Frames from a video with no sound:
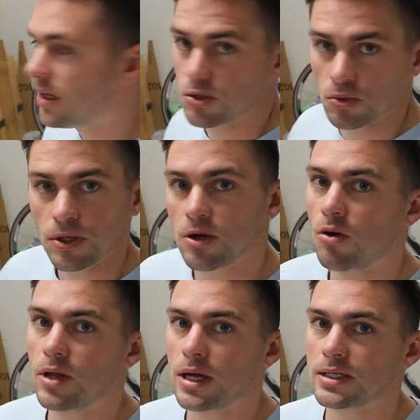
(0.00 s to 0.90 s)
it's really
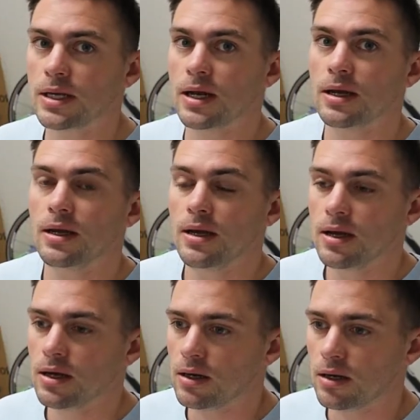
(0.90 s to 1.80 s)
cold out today.
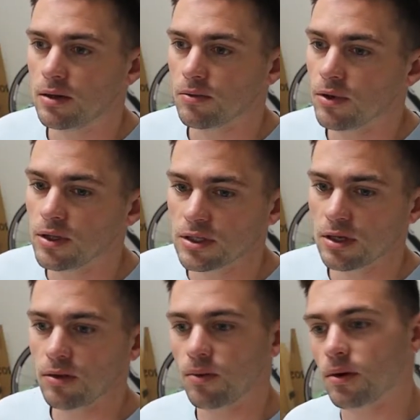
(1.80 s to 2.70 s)

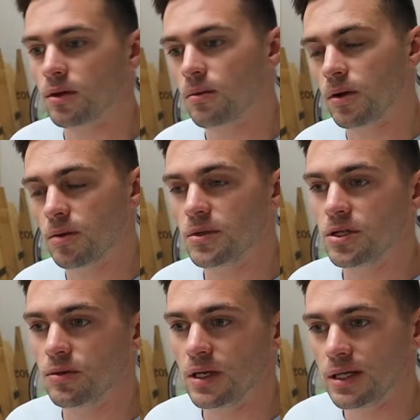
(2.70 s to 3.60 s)
Realistically, the work that I'm going to be
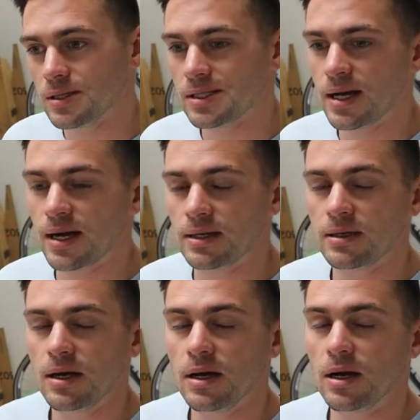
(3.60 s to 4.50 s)
doing
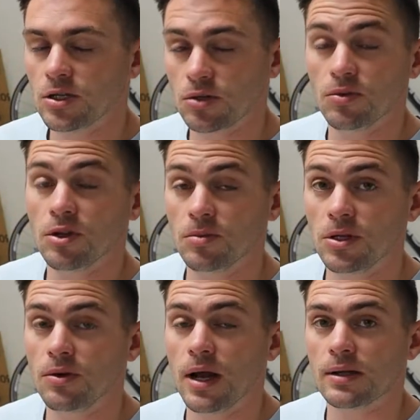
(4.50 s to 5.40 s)
inside, I should really be
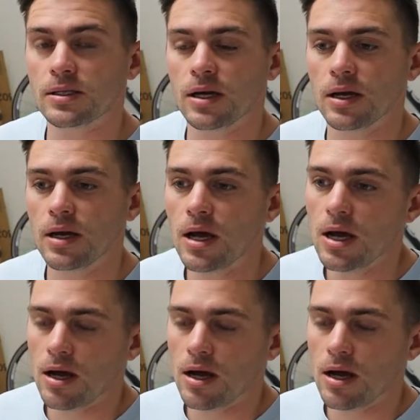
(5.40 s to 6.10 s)
doing outside.